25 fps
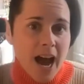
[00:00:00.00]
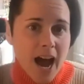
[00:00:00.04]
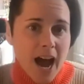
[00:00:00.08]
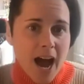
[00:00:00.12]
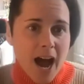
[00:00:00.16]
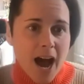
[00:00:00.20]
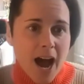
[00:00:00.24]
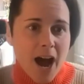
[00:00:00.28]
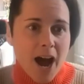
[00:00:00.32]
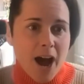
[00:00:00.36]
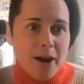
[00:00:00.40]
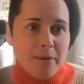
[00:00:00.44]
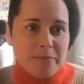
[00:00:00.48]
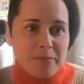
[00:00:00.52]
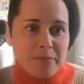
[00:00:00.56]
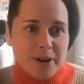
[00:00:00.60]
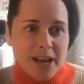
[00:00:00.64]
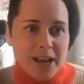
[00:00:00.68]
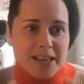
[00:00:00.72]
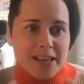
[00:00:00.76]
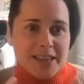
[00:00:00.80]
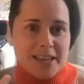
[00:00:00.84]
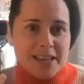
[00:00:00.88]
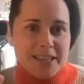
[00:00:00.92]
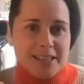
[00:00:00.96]
But
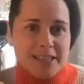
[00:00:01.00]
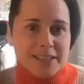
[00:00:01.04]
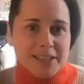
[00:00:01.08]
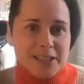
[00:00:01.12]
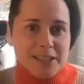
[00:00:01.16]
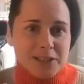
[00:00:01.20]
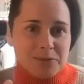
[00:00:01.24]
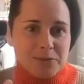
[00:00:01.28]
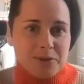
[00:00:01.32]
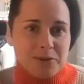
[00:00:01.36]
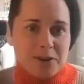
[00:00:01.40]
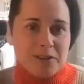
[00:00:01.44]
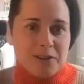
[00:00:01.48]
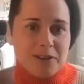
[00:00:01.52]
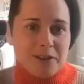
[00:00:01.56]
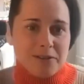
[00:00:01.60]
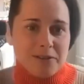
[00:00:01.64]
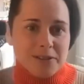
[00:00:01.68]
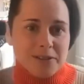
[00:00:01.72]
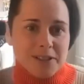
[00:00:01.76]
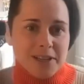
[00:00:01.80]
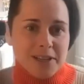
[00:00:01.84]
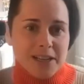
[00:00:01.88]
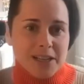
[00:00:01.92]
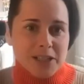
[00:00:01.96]
I think this is one of
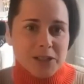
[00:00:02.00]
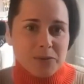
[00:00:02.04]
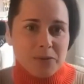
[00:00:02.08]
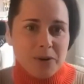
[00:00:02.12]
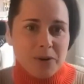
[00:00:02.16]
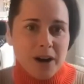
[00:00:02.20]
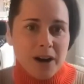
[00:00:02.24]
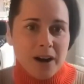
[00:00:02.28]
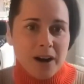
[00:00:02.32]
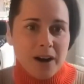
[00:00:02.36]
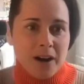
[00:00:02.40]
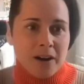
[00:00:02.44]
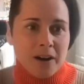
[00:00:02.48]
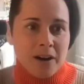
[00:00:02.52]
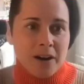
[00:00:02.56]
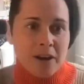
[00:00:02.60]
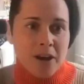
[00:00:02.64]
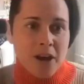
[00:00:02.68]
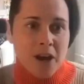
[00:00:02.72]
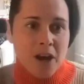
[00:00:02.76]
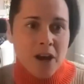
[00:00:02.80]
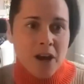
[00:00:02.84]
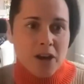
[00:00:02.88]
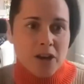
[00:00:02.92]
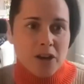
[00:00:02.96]
those things where,
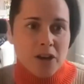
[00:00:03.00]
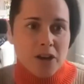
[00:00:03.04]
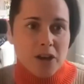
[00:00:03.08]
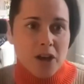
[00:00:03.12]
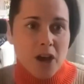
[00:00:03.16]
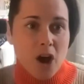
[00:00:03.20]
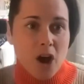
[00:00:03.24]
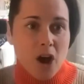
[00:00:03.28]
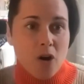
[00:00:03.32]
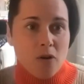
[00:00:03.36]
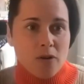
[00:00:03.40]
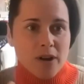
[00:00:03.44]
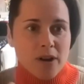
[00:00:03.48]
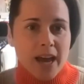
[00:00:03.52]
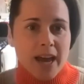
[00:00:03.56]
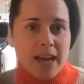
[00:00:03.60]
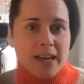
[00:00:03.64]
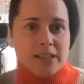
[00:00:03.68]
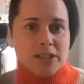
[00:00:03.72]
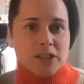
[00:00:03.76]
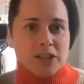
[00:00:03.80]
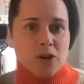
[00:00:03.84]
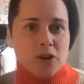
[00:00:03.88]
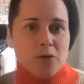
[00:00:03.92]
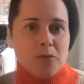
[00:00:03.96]

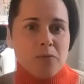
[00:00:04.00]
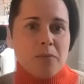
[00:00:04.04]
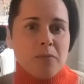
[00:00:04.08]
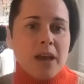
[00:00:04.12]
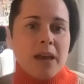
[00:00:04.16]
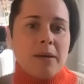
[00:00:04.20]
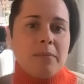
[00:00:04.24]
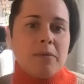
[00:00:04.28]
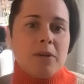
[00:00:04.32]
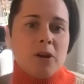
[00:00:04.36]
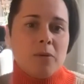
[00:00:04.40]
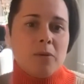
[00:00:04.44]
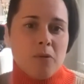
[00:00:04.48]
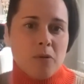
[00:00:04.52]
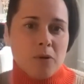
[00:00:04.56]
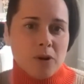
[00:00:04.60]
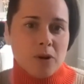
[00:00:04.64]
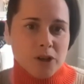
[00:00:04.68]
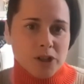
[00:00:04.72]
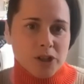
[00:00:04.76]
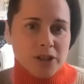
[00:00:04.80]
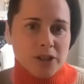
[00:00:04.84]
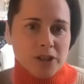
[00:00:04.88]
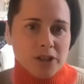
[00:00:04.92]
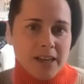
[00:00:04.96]
okay, so maybe a
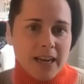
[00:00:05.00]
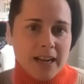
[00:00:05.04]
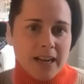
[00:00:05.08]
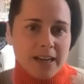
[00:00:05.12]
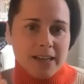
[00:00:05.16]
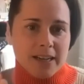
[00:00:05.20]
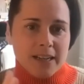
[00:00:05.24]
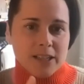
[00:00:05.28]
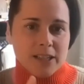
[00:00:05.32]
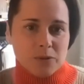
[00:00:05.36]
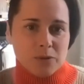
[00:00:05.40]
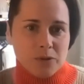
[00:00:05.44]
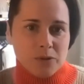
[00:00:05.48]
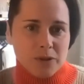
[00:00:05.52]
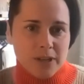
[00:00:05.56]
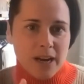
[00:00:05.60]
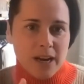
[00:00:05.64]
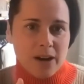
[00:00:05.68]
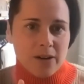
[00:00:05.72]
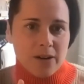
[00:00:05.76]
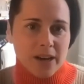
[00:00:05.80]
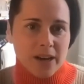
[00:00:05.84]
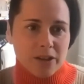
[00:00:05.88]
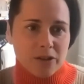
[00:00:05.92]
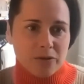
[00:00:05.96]
portion of candidates will
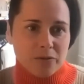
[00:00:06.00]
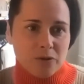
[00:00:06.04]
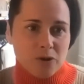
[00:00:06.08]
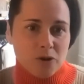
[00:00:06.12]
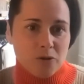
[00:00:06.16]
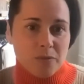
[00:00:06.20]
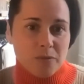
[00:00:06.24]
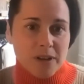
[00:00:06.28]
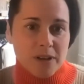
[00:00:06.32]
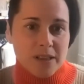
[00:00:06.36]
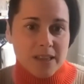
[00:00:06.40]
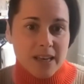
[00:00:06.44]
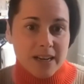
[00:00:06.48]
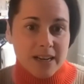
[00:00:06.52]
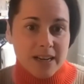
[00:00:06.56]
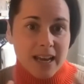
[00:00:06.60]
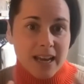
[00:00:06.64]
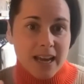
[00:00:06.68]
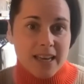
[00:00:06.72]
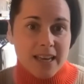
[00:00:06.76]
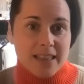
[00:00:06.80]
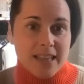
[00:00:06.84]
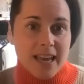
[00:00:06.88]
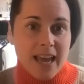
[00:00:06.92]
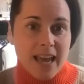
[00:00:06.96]
now get through, but then
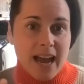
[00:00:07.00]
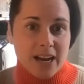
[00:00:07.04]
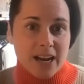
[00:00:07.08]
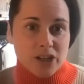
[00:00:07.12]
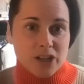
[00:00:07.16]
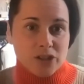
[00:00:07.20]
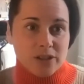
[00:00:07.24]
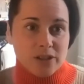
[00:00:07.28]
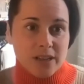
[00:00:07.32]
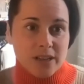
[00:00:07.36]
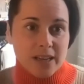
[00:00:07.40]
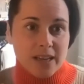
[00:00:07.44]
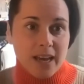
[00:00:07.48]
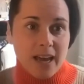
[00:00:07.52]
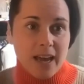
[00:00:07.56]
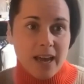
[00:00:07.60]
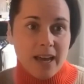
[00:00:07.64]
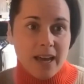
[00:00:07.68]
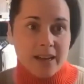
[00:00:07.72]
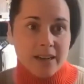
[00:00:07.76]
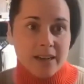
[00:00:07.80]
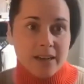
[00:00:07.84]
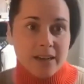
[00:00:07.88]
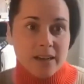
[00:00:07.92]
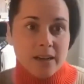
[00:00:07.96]
can they actually
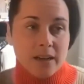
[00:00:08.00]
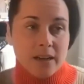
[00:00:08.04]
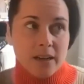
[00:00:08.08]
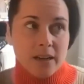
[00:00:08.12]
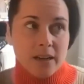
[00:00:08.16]
get